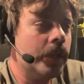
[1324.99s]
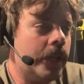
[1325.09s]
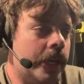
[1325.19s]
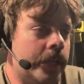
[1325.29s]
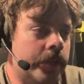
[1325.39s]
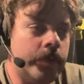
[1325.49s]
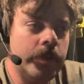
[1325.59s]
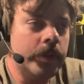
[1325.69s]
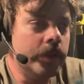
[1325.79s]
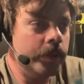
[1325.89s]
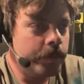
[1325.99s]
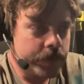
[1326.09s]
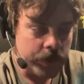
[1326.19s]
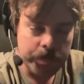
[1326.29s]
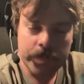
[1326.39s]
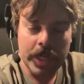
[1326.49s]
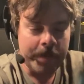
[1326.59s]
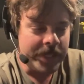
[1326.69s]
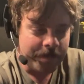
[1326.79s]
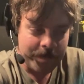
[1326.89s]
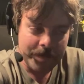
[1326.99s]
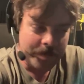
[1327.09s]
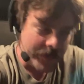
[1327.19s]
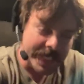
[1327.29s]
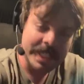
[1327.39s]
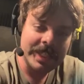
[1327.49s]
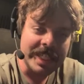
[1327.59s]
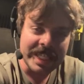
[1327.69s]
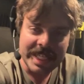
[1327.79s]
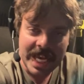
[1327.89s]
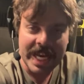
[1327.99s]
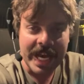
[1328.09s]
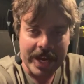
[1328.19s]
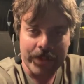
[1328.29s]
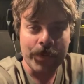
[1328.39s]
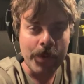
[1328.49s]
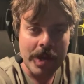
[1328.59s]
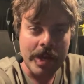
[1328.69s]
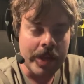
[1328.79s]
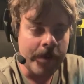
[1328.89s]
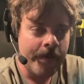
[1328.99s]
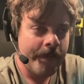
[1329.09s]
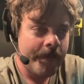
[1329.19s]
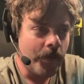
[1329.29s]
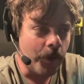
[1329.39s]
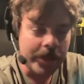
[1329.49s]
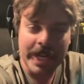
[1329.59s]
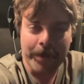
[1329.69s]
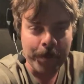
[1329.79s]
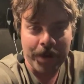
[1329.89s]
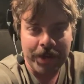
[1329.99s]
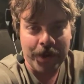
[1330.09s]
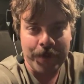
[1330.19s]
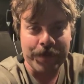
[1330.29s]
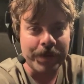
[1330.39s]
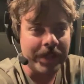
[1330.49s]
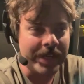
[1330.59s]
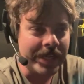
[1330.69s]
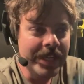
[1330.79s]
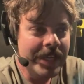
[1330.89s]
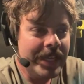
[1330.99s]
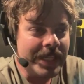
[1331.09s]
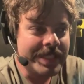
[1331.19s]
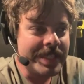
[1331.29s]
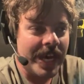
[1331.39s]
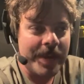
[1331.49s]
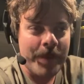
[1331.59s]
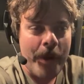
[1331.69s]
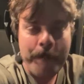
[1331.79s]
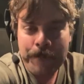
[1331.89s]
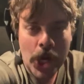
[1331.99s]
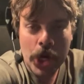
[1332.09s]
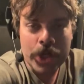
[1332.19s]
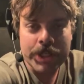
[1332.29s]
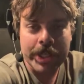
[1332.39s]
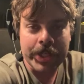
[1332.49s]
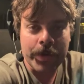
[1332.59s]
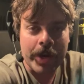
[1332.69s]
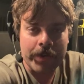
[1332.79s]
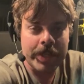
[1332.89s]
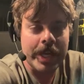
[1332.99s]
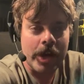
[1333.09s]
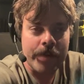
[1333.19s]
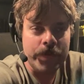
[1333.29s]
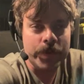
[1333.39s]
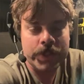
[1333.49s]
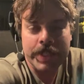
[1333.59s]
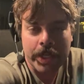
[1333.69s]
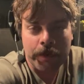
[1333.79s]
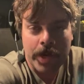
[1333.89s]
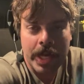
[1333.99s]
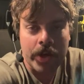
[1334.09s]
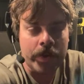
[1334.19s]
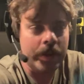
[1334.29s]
And so, I mean, basically get out of the way or get run over. Like, it's not about purging you. I don't care if you stick around.